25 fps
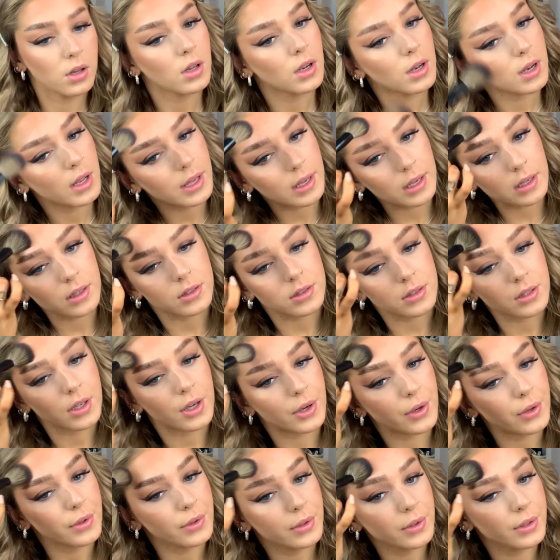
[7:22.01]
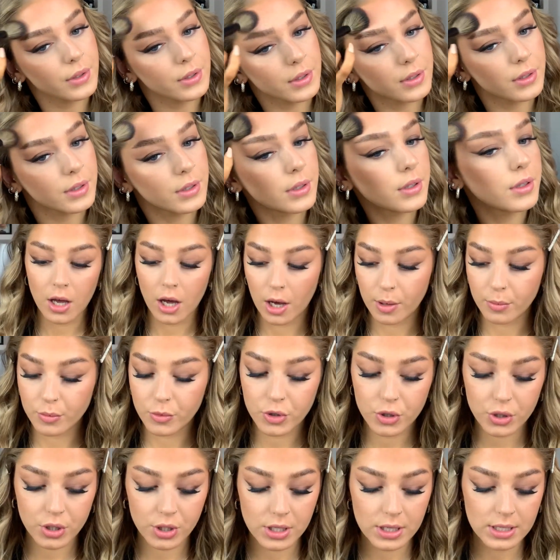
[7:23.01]
Like so. I'm just
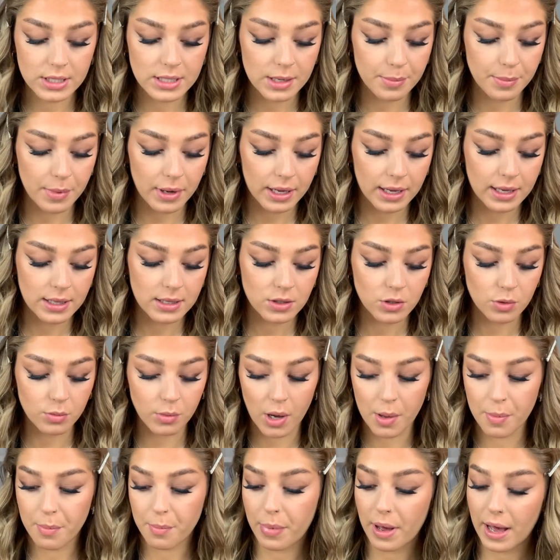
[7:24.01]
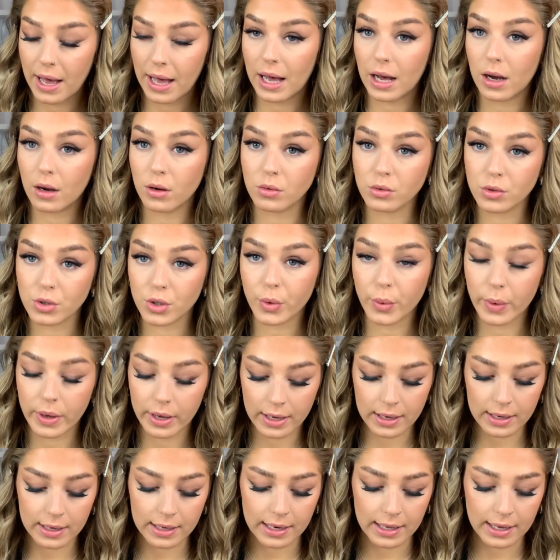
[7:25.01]
going to dip back into my powder
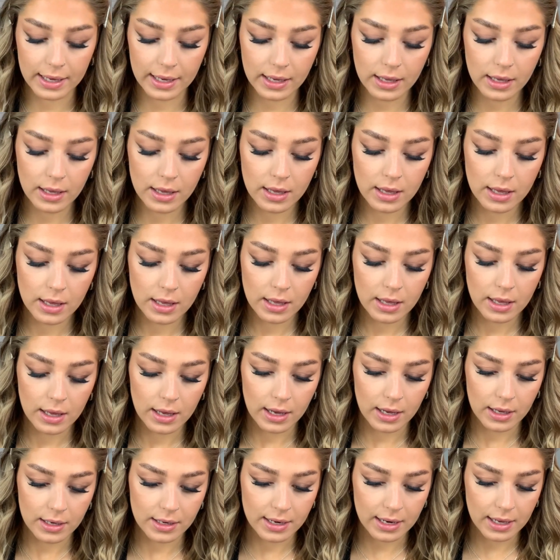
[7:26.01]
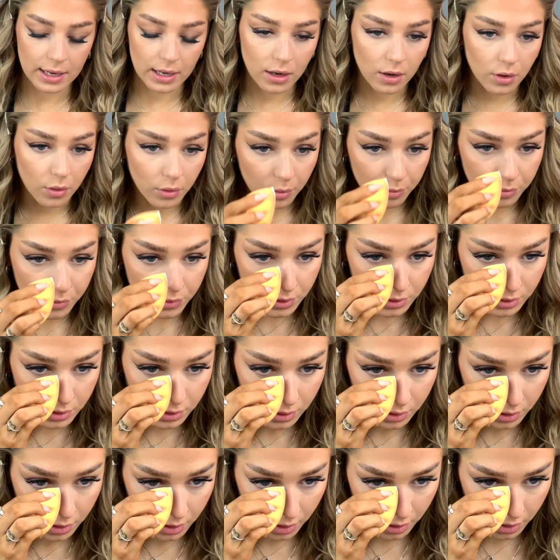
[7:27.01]
quickly, and now I'm just going to
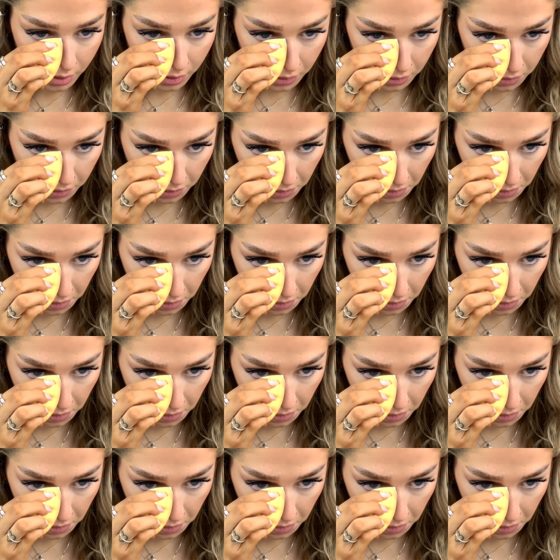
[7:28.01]
go